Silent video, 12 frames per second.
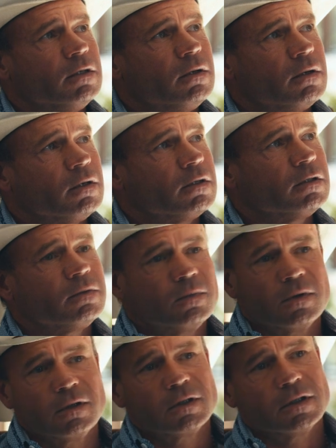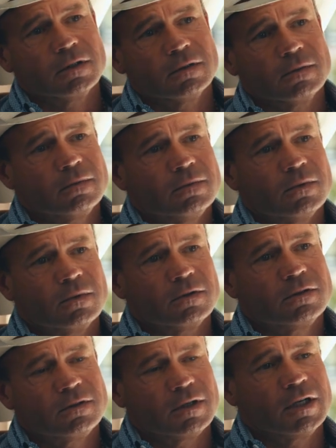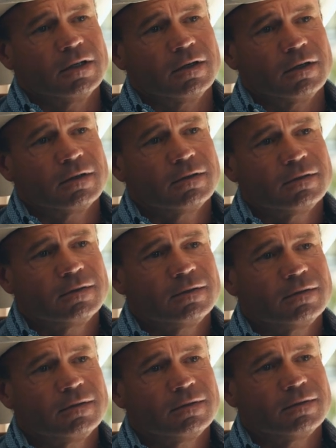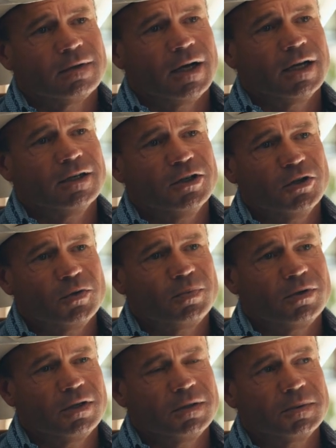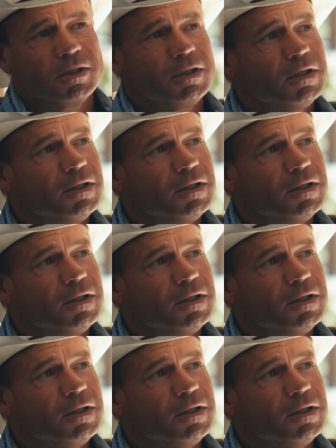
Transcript: the hardest working horse trainer I know, probably.